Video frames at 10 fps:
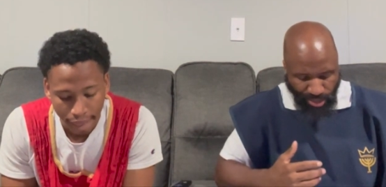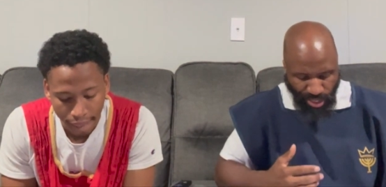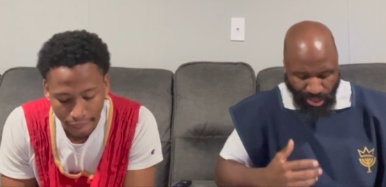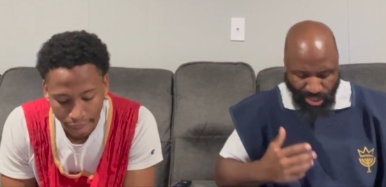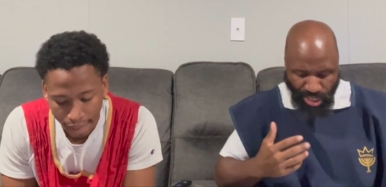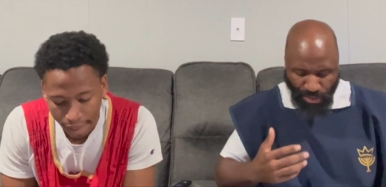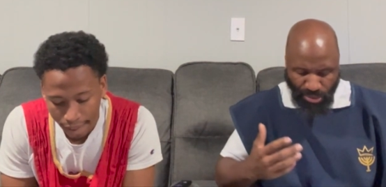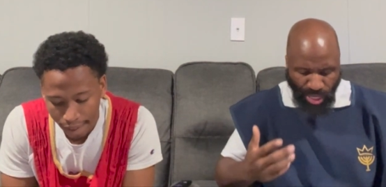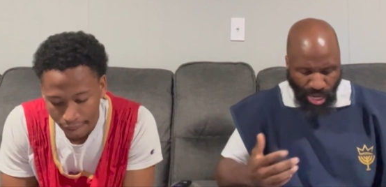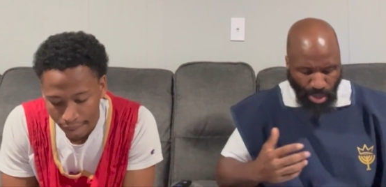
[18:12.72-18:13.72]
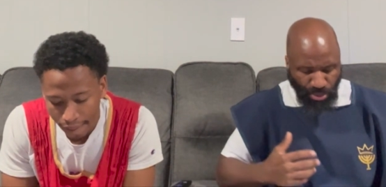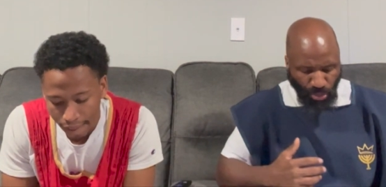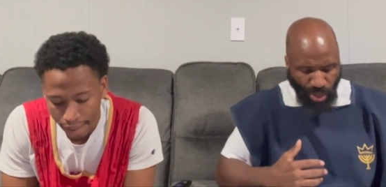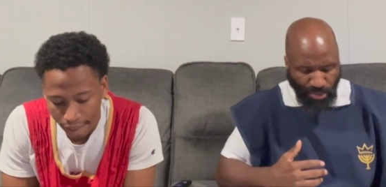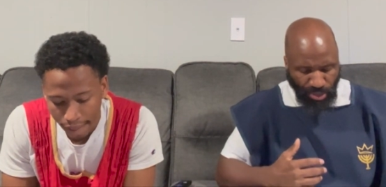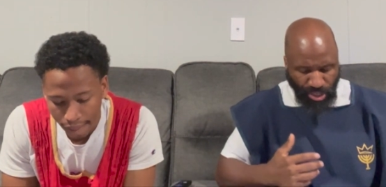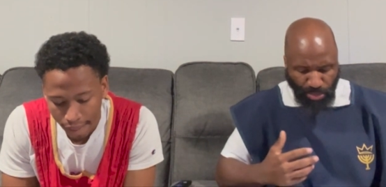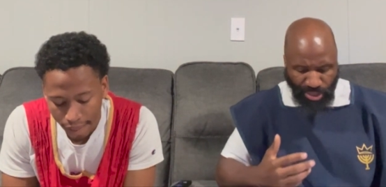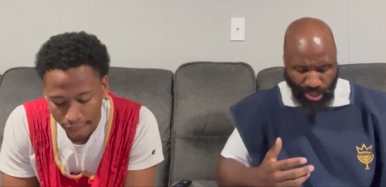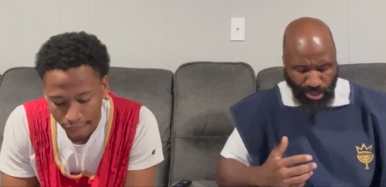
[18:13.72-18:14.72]
Speaker 1: did several times throughout this
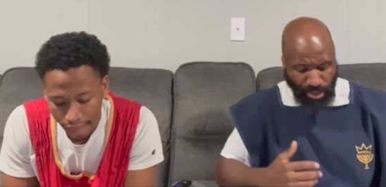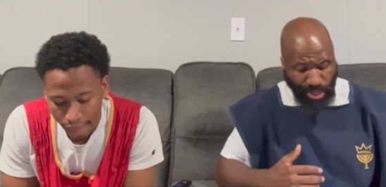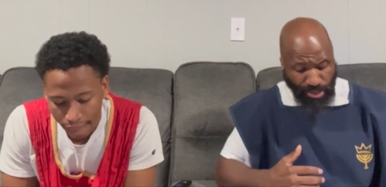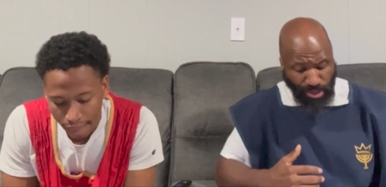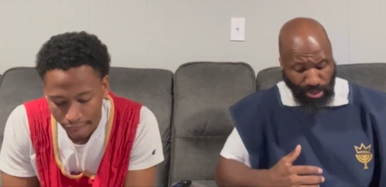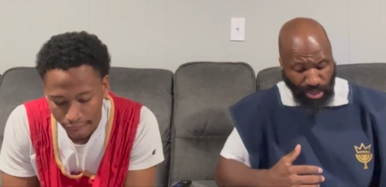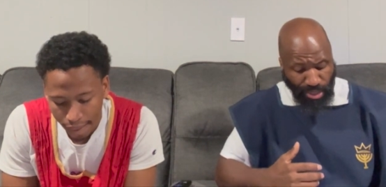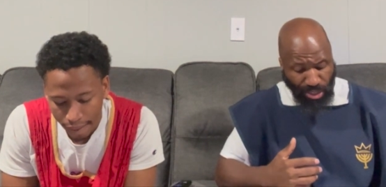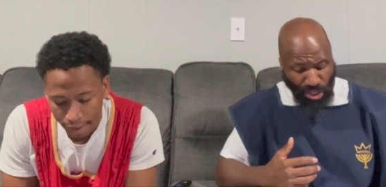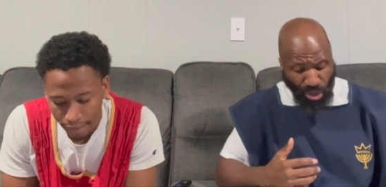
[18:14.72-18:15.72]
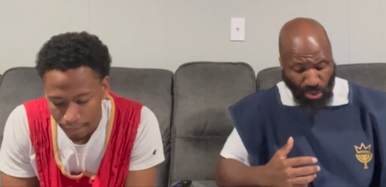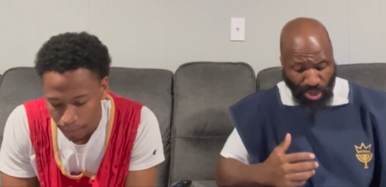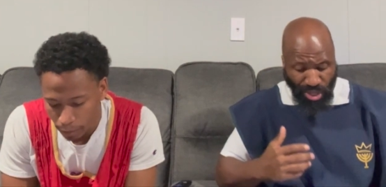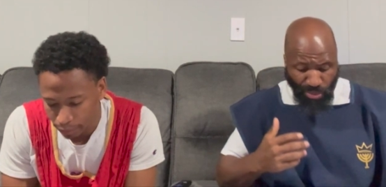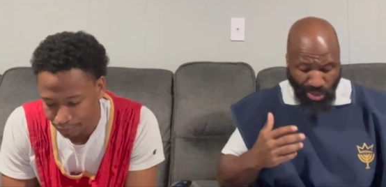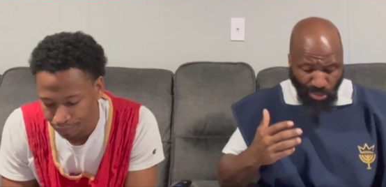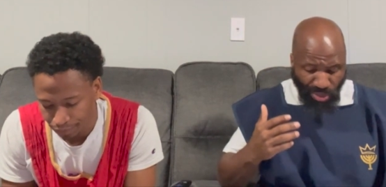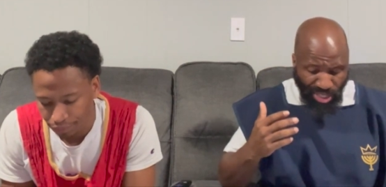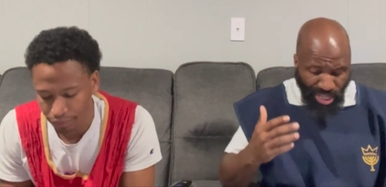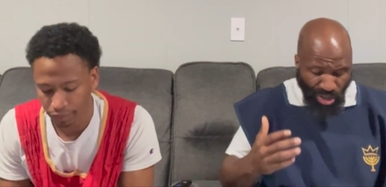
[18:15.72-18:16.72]
particular lesson, you know, we, we
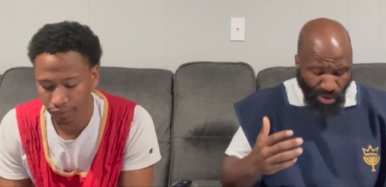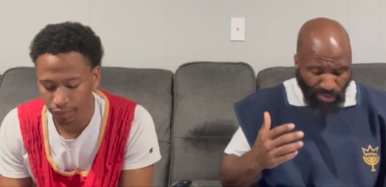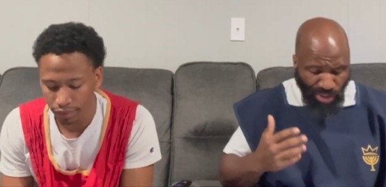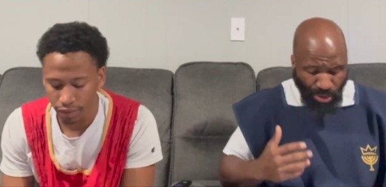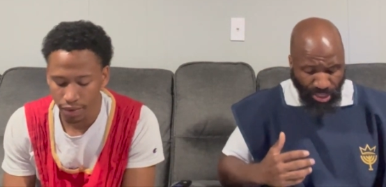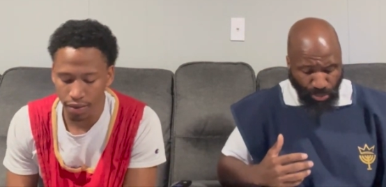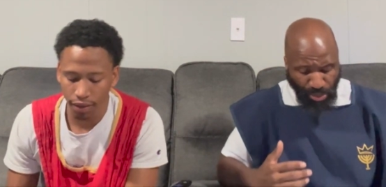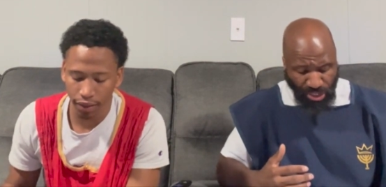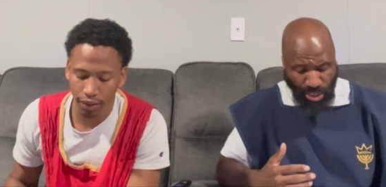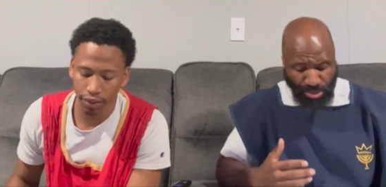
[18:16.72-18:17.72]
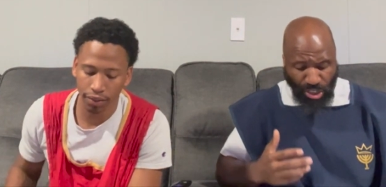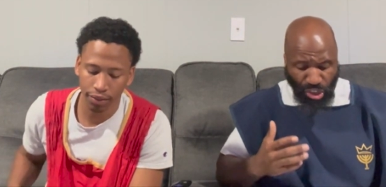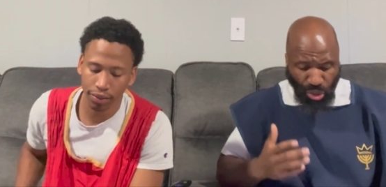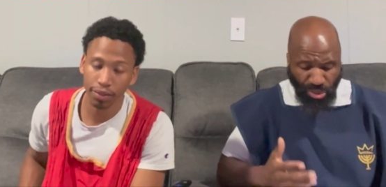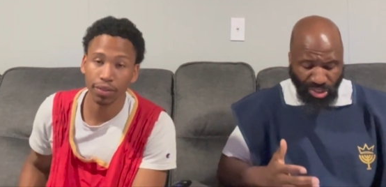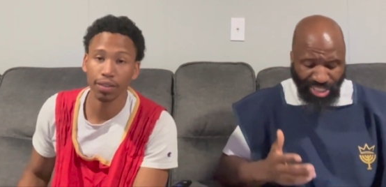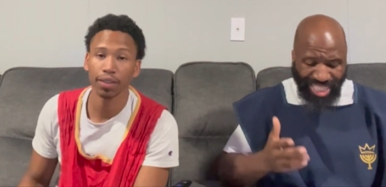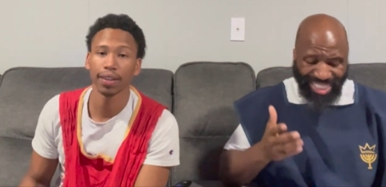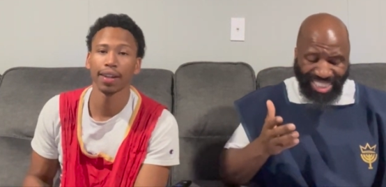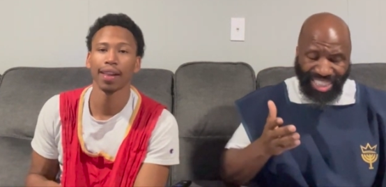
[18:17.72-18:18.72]
hit on various precepts that show you that
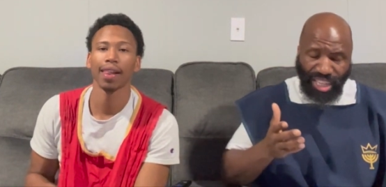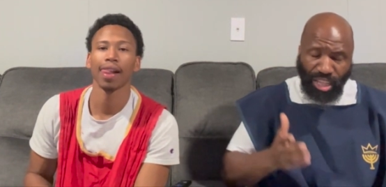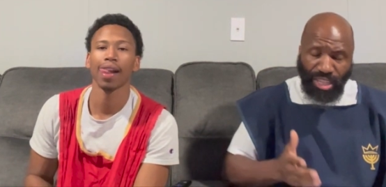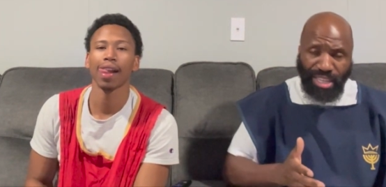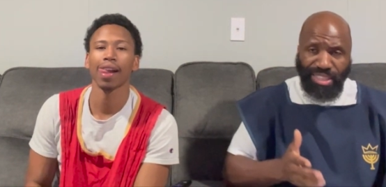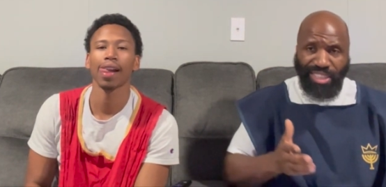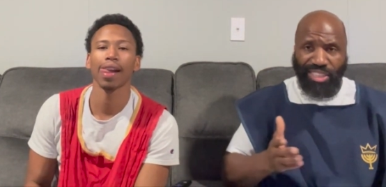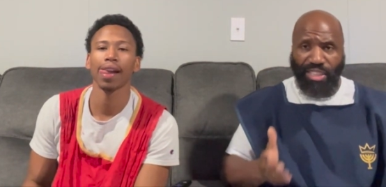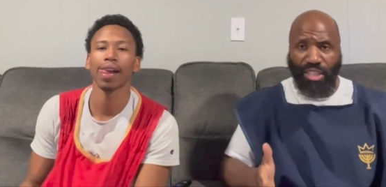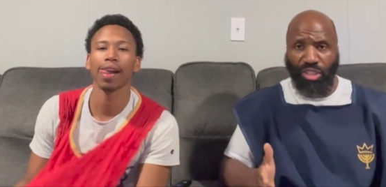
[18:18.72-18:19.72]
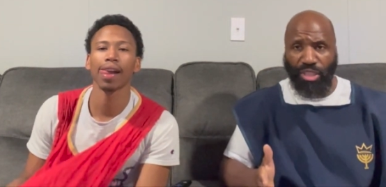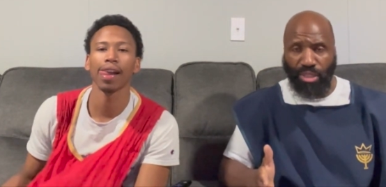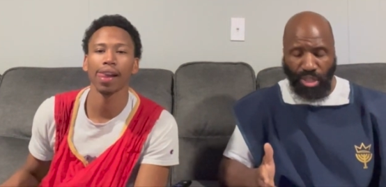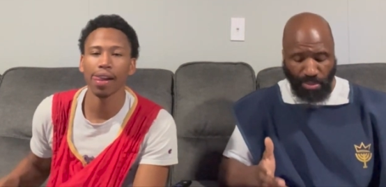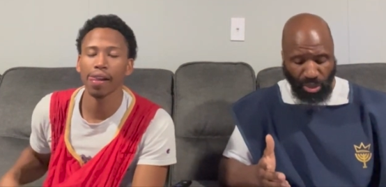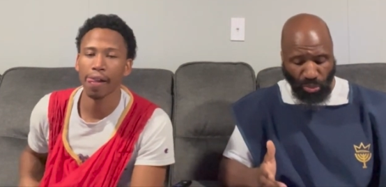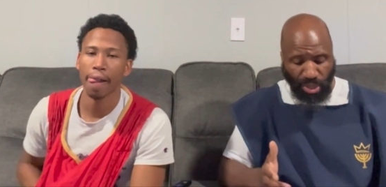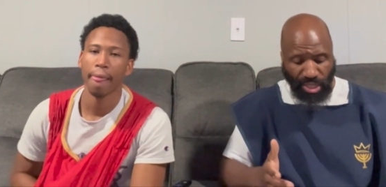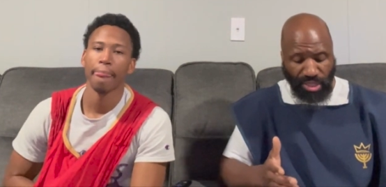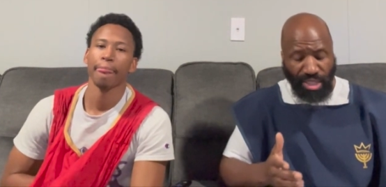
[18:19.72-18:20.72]
there's a clear distinction
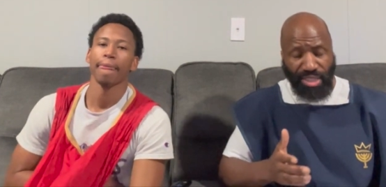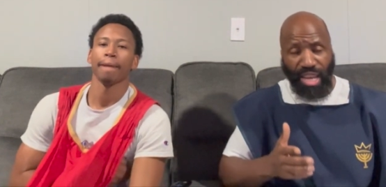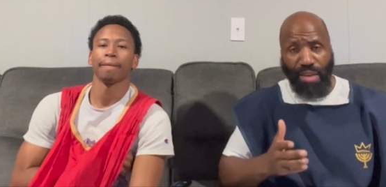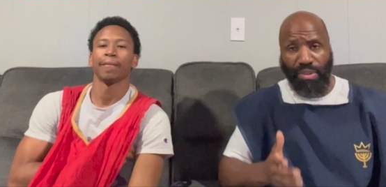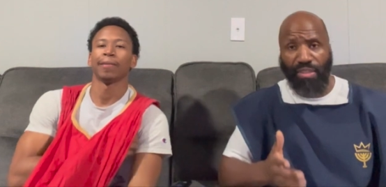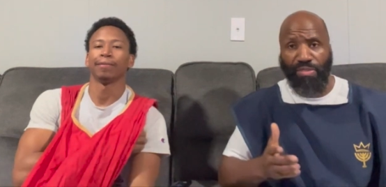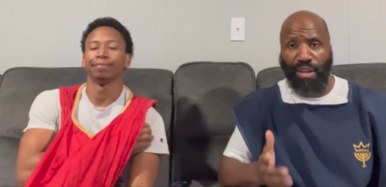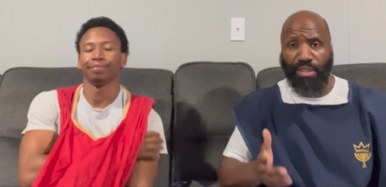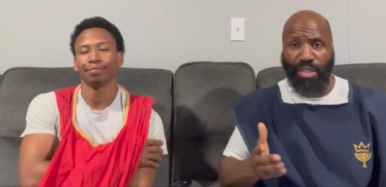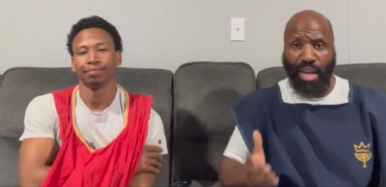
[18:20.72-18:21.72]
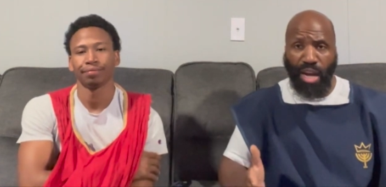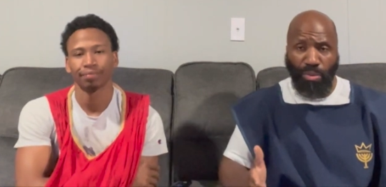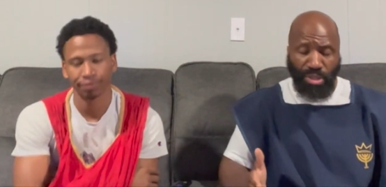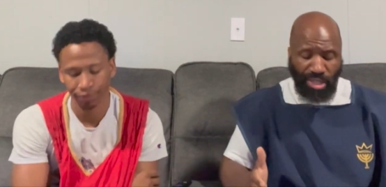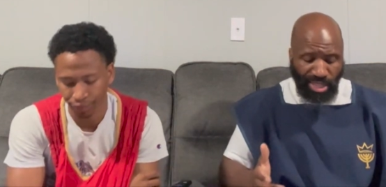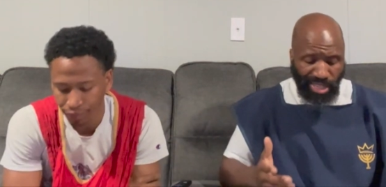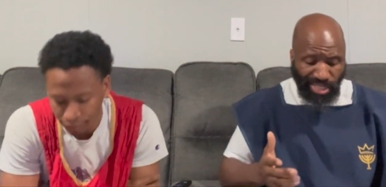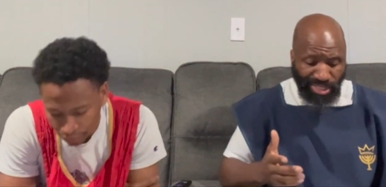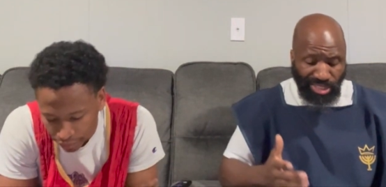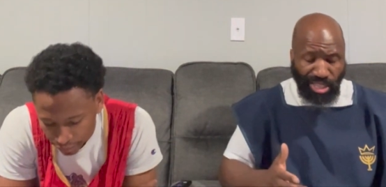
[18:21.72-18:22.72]
between the Heavenly Father Yahweh and
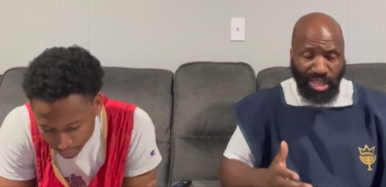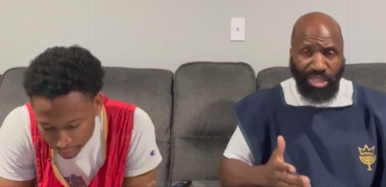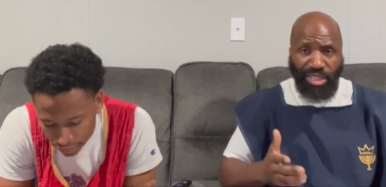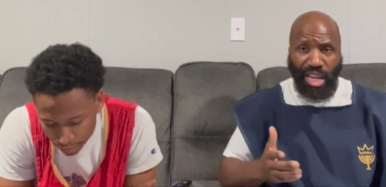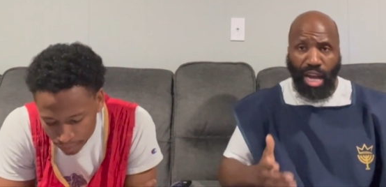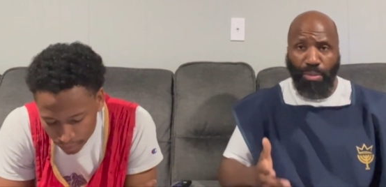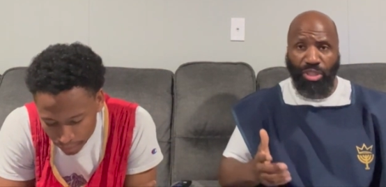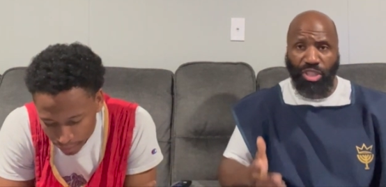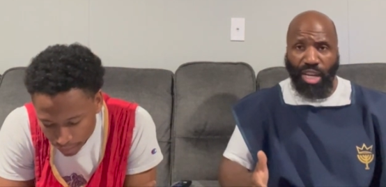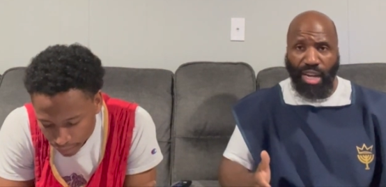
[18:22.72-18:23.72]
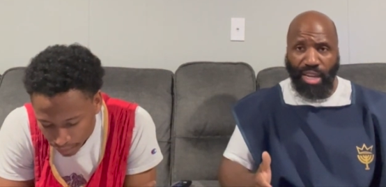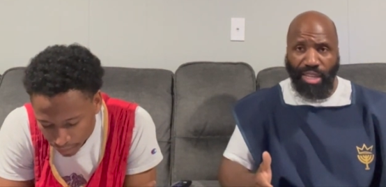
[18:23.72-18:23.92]
his son Yahweh Shah.